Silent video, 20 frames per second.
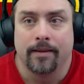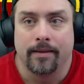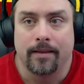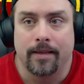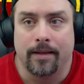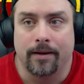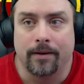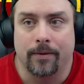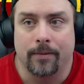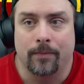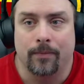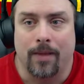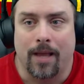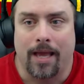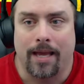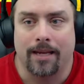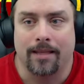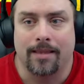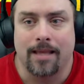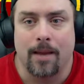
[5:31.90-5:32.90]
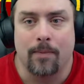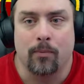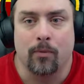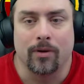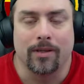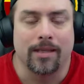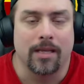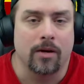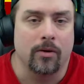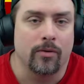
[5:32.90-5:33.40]
And at that
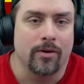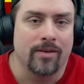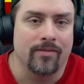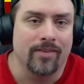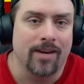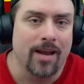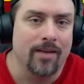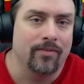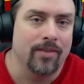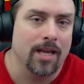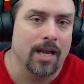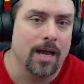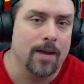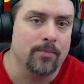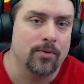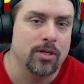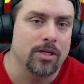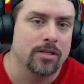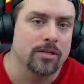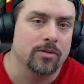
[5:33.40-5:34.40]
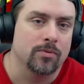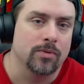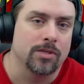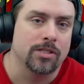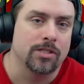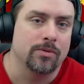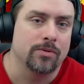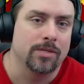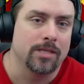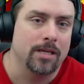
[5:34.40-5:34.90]
point, they don't even have the option to
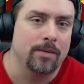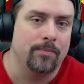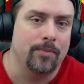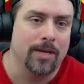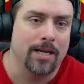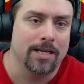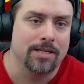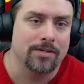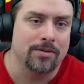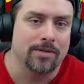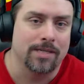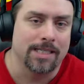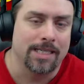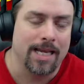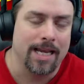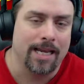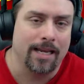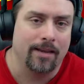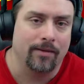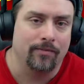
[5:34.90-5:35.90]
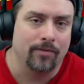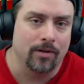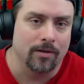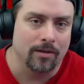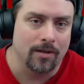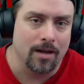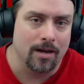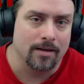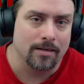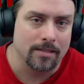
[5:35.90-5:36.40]
switch to a DPS or a tank if they're
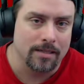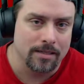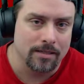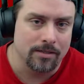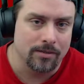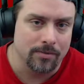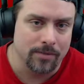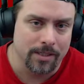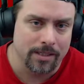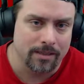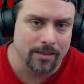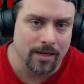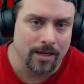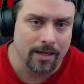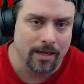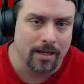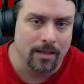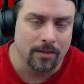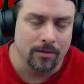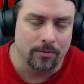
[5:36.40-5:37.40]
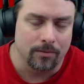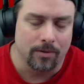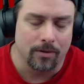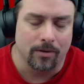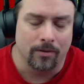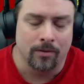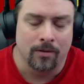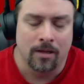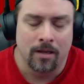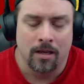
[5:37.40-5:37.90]
locked into a healer role.
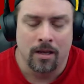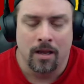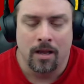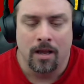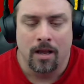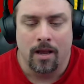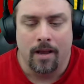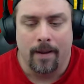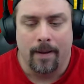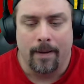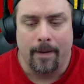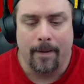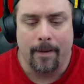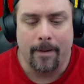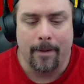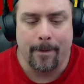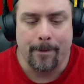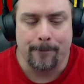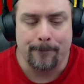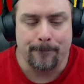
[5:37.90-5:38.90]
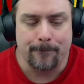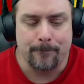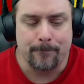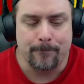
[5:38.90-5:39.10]
I